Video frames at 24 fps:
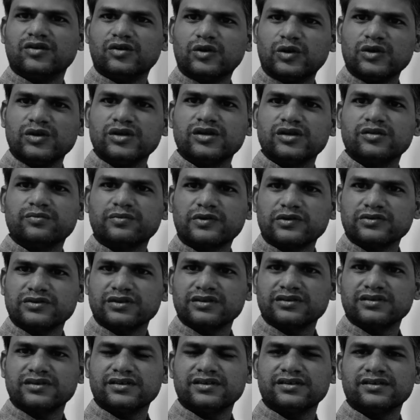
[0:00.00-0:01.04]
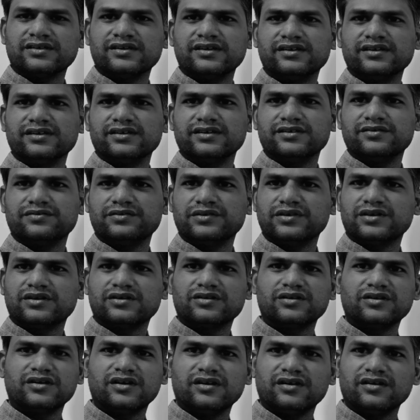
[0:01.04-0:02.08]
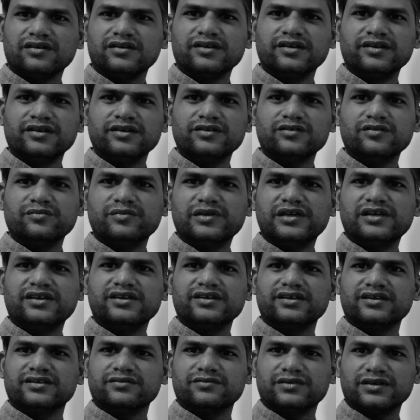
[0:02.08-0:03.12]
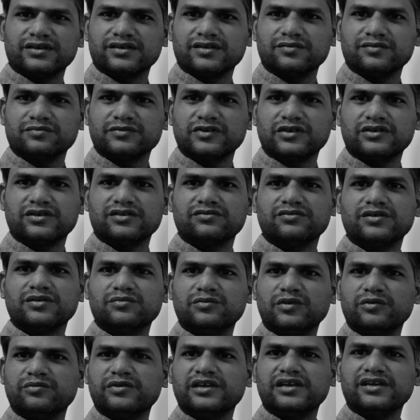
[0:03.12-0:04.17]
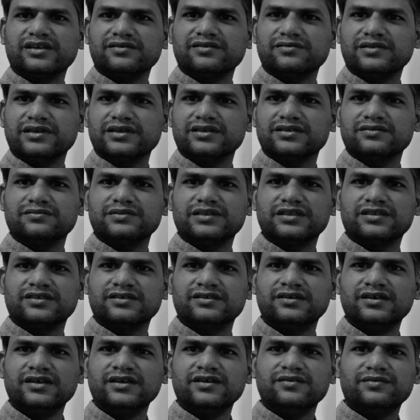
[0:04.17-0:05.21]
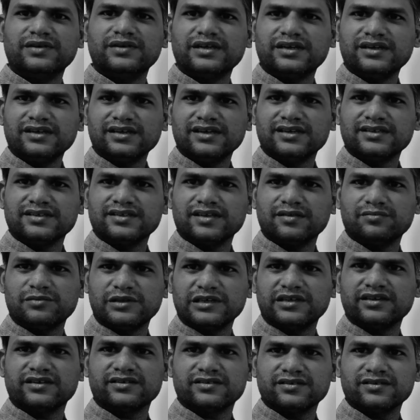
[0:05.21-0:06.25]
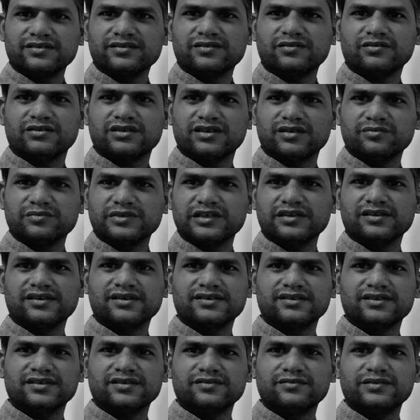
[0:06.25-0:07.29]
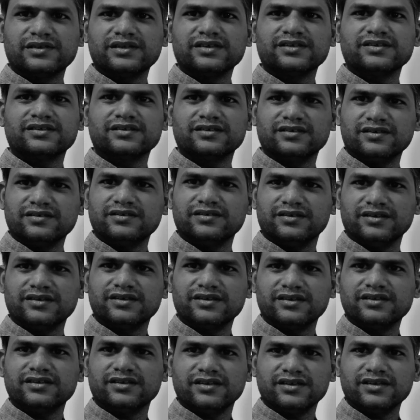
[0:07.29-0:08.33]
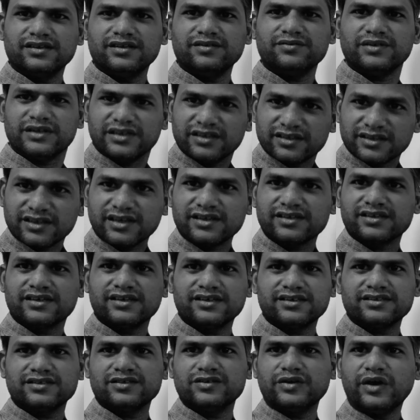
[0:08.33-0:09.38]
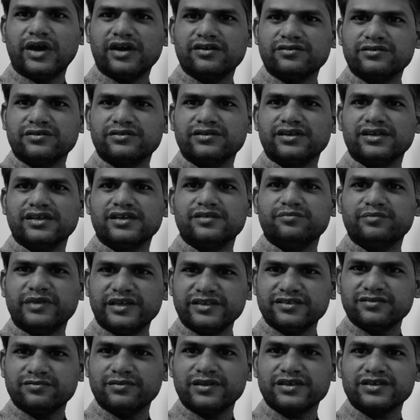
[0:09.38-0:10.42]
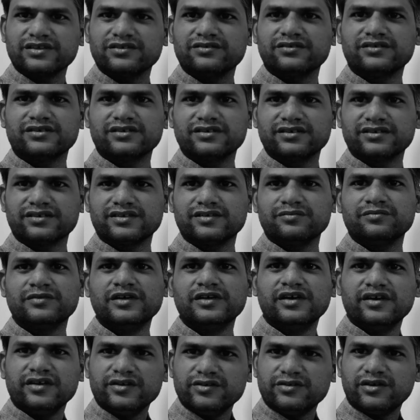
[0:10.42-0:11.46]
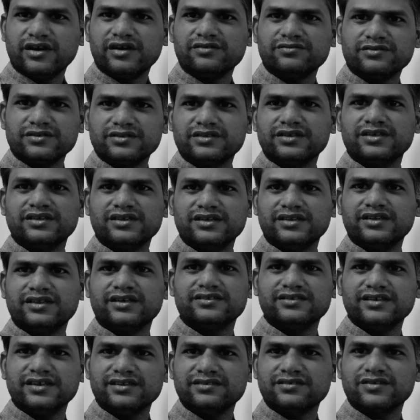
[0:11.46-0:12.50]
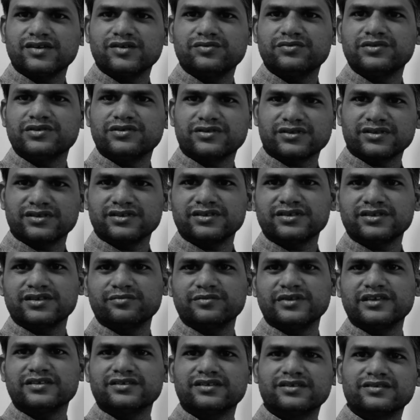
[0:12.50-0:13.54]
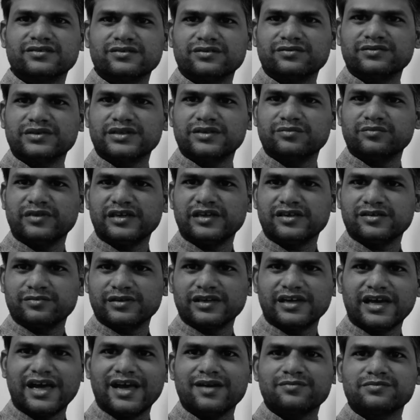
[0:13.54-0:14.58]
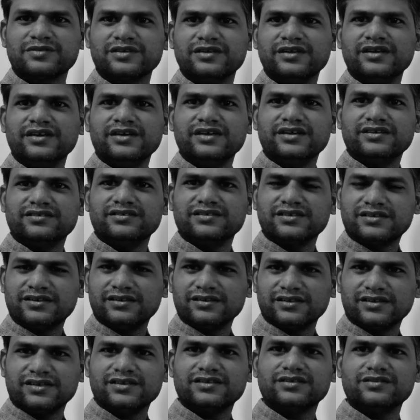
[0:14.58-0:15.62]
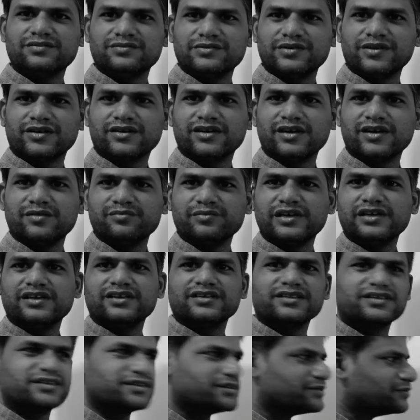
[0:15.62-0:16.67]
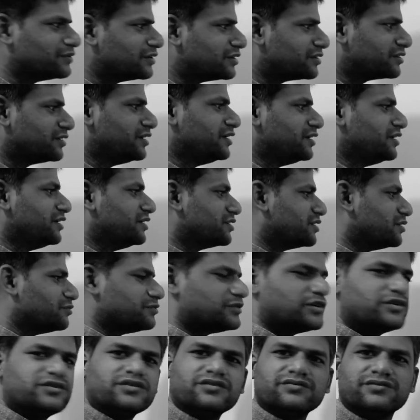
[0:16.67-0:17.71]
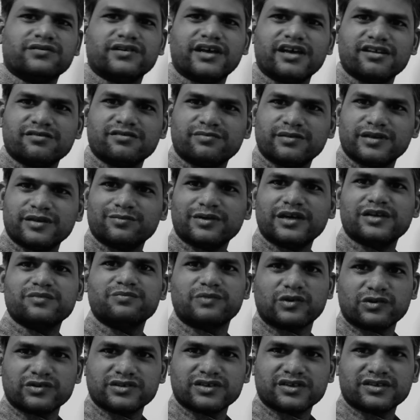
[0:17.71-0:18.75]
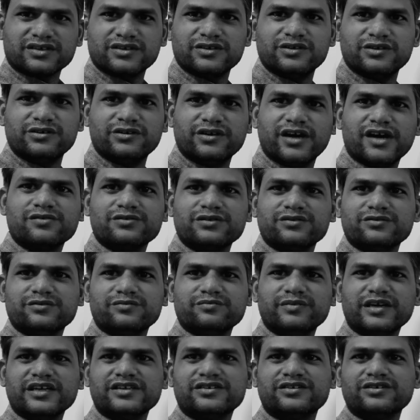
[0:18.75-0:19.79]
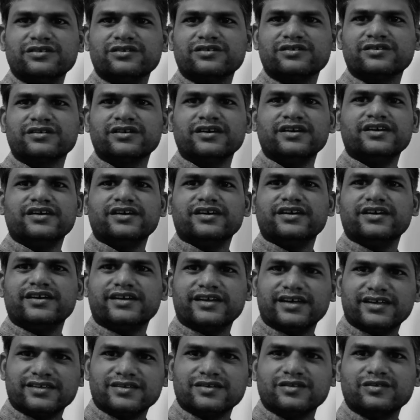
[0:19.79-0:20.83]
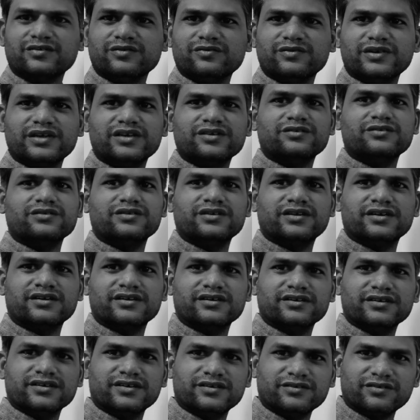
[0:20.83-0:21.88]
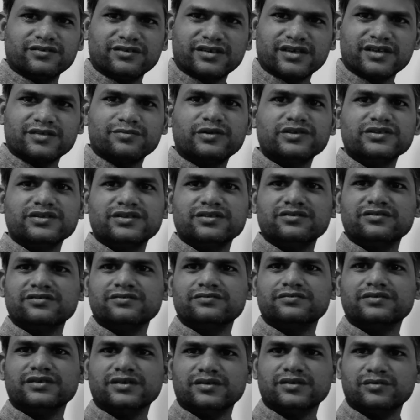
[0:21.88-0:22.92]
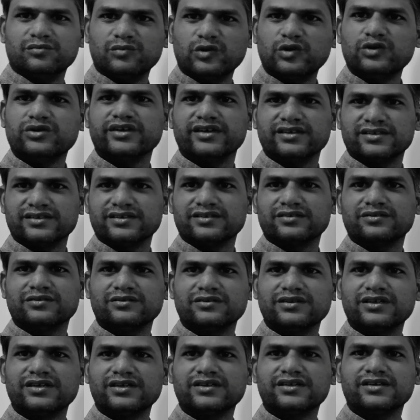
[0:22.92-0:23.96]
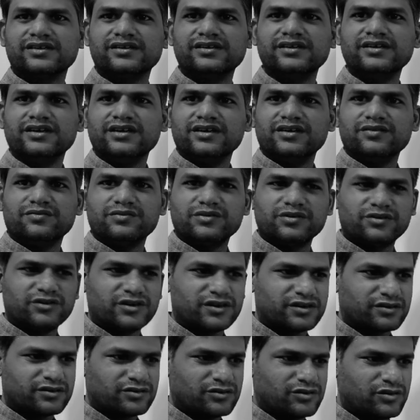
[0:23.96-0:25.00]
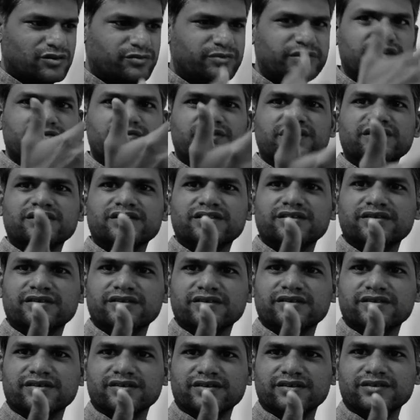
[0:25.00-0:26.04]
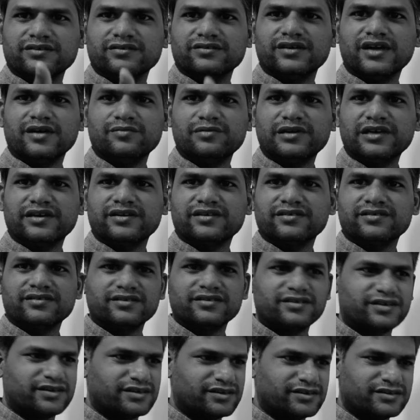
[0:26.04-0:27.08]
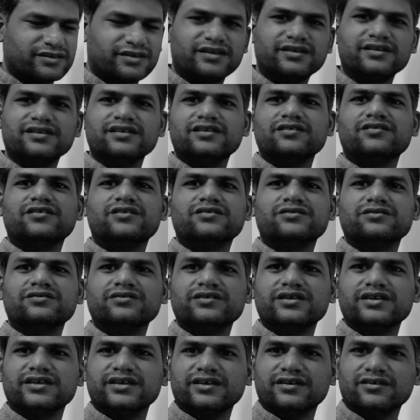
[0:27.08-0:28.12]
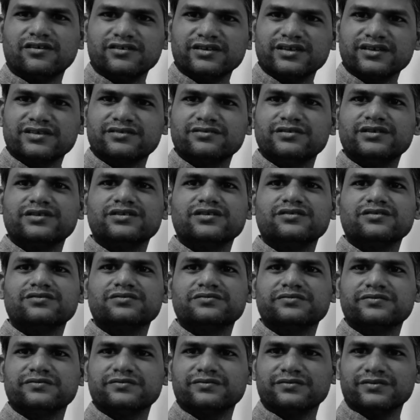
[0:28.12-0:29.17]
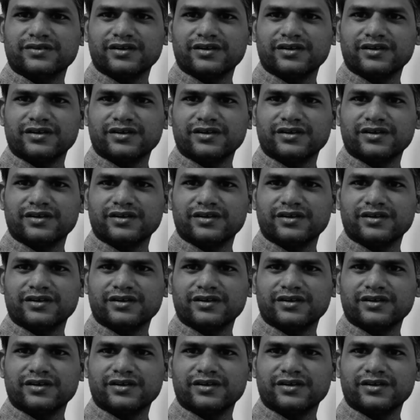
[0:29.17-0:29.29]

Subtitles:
old processors, and if you are you know, building it for some sort of a mobile device with very less applications or something like that, whereas even in that case you have to really benchmark your system. You have to see the nature of your system as such. So with multiple apps, just in case if you are compiling this for some sort of Raspberry Pi project, you have to make sure it has a very good you know, responsive mode as such, so that if you are opening one you know application and suddenly you are doing a context switch of